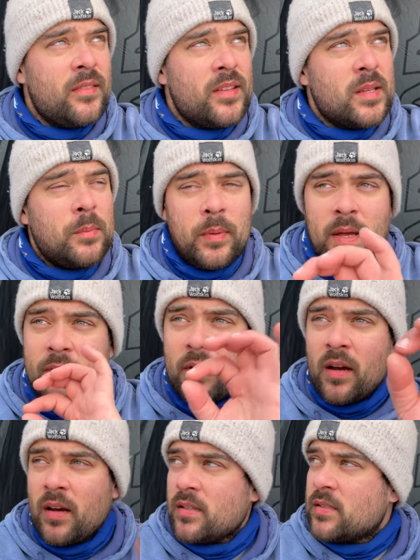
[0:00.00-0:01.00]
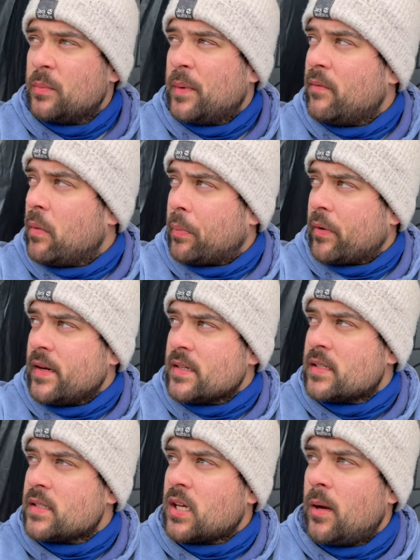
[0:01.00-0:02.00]
There's a bit of a gust or a bit of a breeze
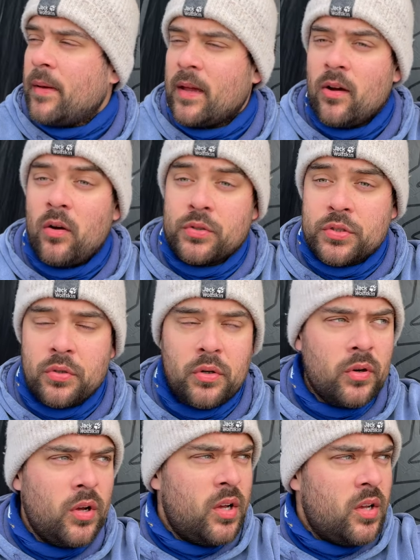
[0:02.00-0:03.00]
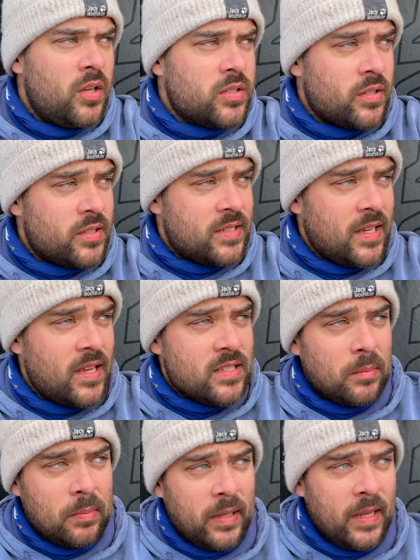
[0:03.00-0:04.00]
just coming offshore, so the sea is
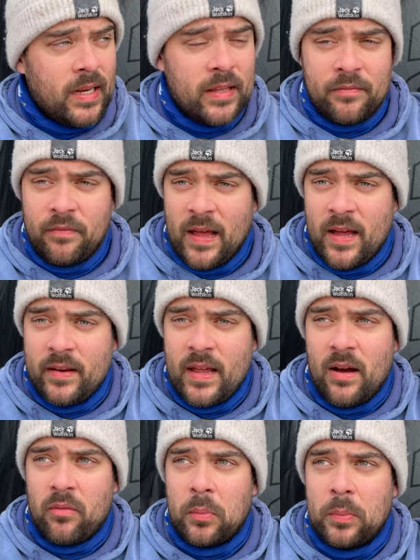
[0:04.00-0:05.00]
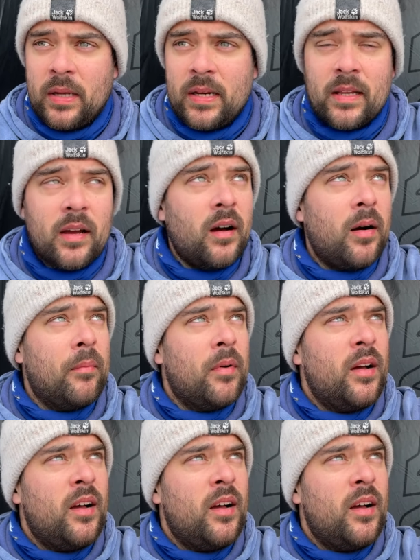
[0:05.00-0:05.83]
completely flattened out, completely calm.